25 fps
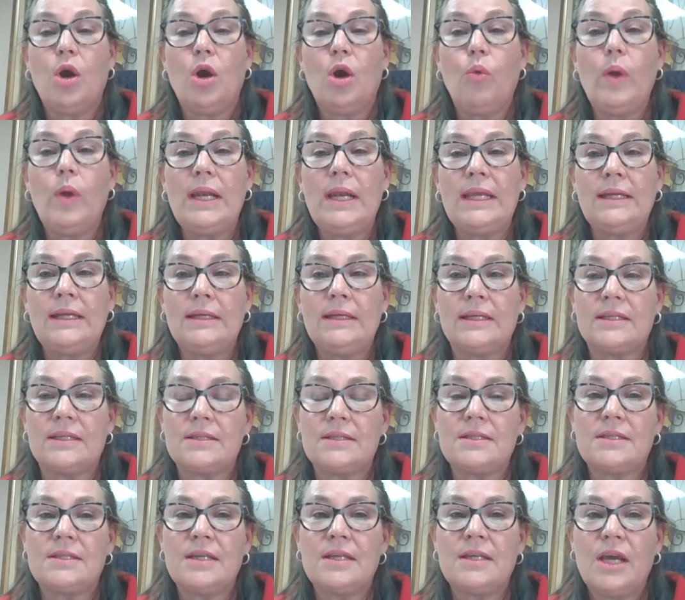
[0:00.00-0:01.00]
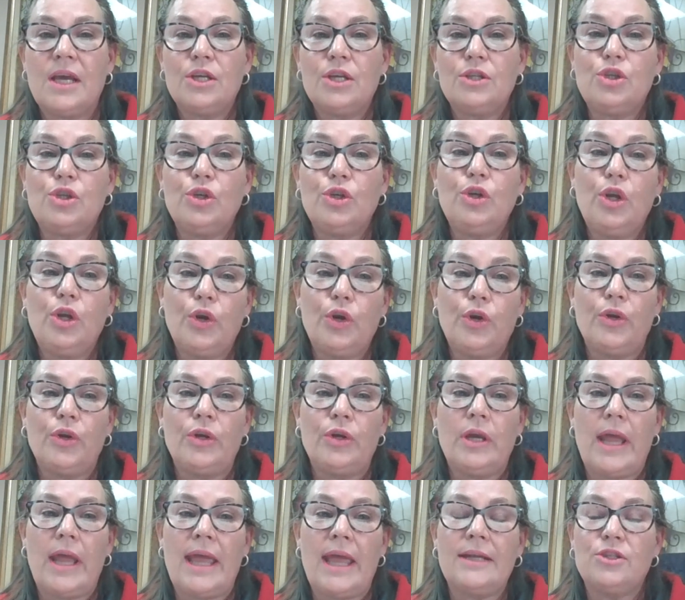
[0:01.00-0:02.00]
willingness to
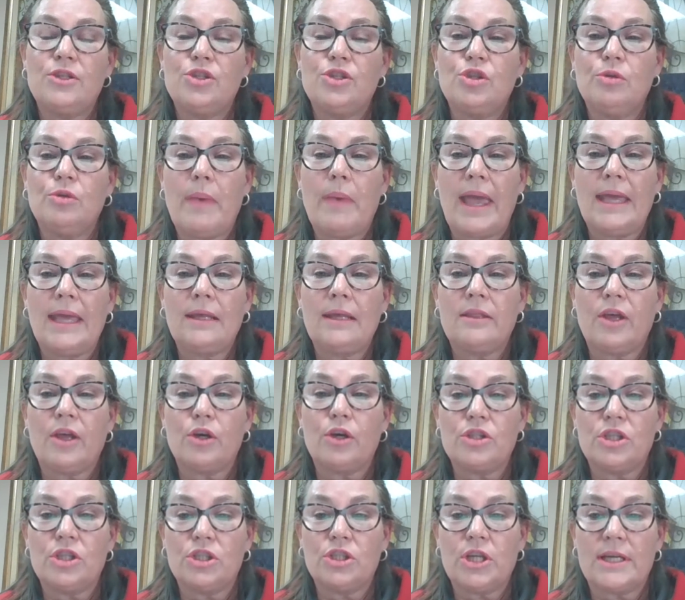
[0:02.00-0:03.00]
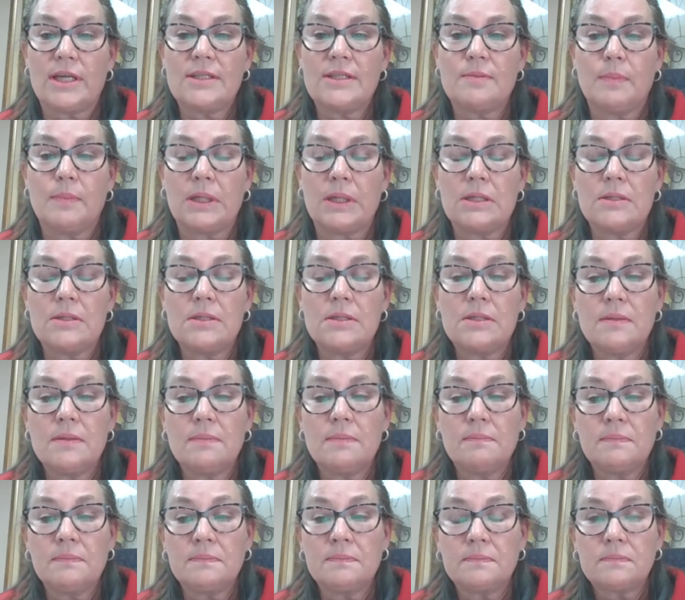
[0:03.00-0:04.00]
learn and to make those adjustments.
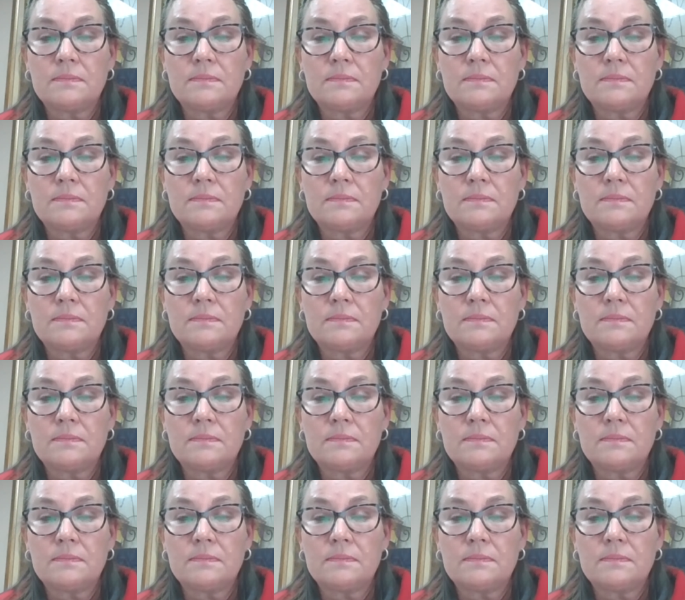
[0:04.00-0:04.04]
